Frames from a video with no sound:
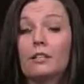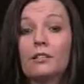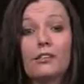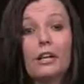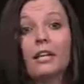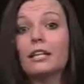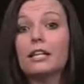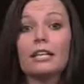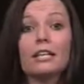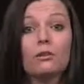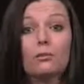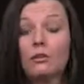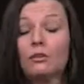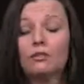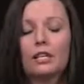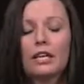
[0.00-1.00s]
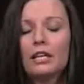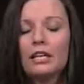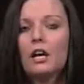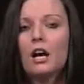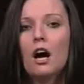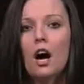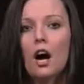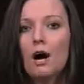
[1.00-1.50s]
And certainly, as we've seen
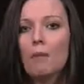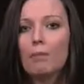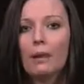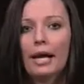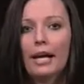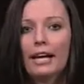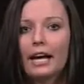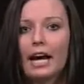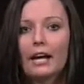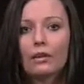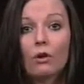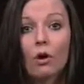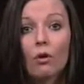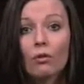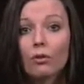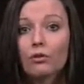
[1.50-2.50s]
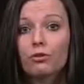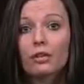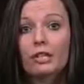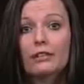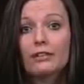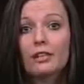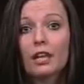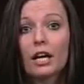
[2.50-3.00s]
playing out on the
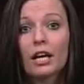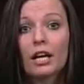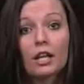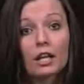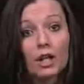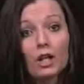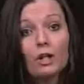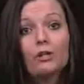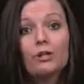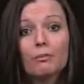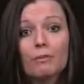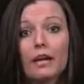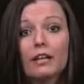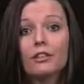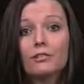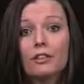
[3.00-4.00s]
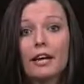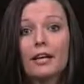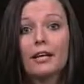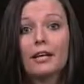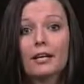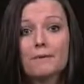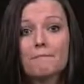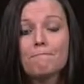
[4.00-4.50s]
streets tonight, a huge amount of
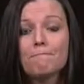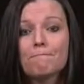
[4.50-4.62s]
anger.